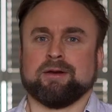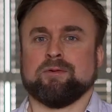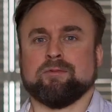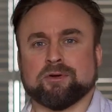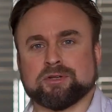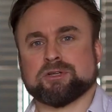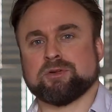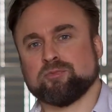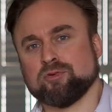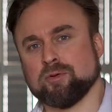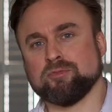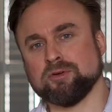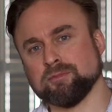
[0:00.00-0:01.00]
what does the
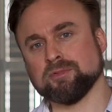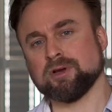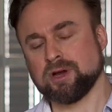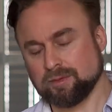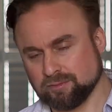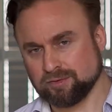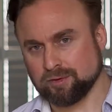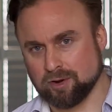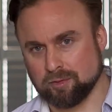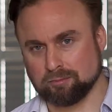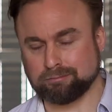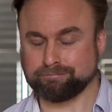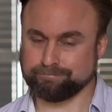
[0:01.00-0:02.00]
problem come
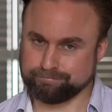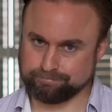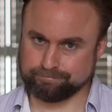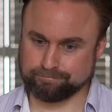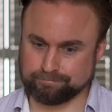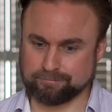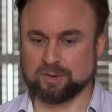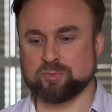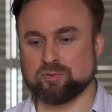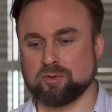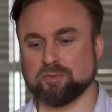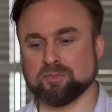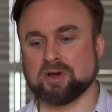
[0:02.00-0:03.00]
from? Mm, the
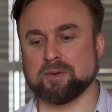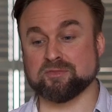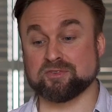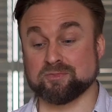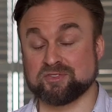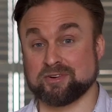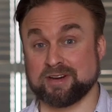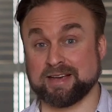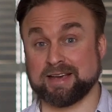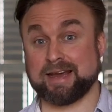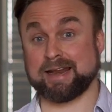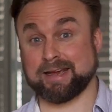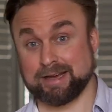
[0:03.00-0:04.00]
problem comes from trying to
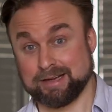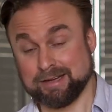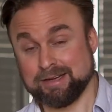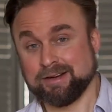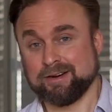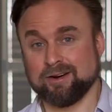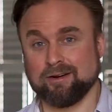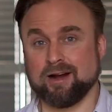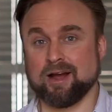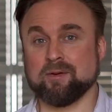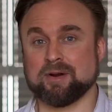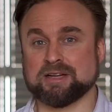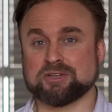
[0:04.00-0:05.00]
get it, all
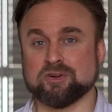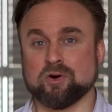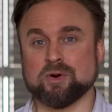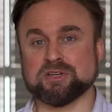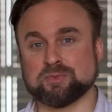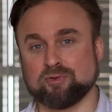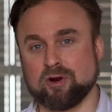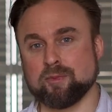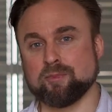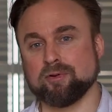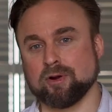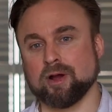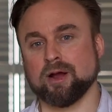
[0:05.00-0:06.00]
right, when it's not always
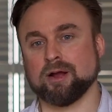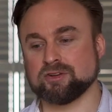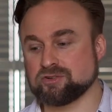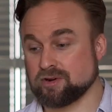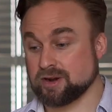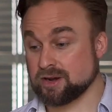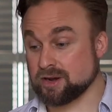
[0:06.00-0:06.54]
appropriate, trying